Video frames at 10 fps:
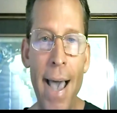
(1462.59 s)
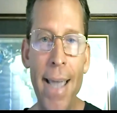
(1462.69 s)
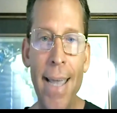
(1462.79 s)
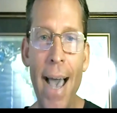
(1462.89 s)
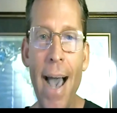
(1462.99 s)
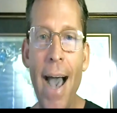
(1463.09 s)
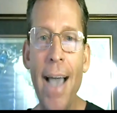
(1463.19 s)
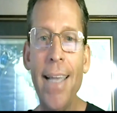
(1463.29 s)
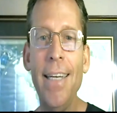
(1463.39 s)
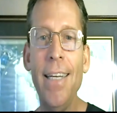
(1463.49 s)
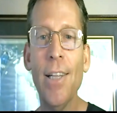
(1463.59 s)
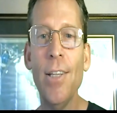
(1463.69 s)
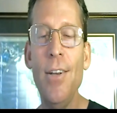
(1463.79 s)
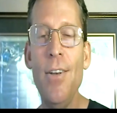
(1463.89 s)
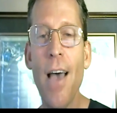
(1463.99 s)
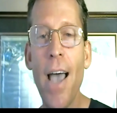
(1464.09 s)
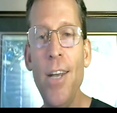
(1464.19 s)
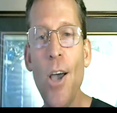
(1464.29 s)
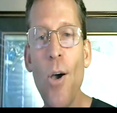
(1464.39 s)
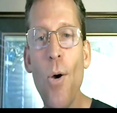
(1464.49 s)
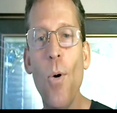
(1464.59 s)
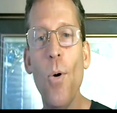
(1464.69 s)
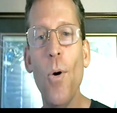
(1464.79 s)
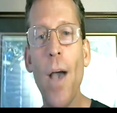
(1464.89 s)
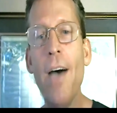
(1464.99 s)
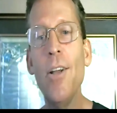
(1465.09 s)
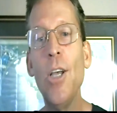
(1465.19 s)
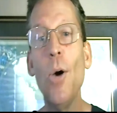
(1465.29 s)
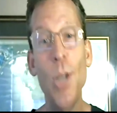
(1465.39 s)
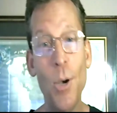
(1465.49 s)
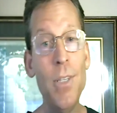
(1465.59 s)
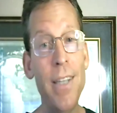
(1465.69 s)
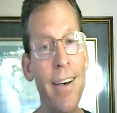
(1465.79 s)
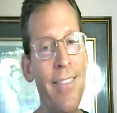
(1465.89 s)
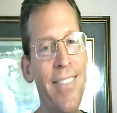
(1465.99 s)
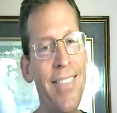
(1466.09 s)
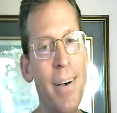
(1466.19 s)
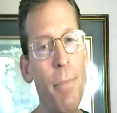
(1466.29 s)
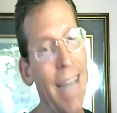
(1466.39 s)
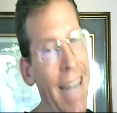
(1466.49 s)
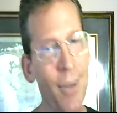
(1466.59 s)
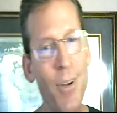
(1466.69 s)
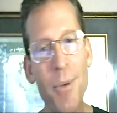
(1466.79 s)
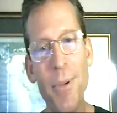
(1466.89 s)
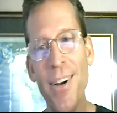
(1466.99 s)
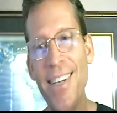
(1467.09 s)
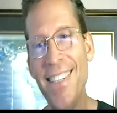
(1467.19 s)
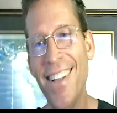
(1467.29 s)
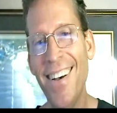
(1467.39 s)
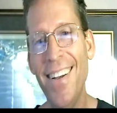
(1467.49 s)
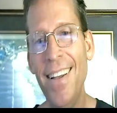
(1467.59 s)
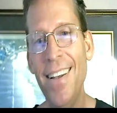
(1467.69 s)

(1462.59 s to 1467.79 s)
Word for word: I I can I know how to go know stuff, but I don't know immigration law.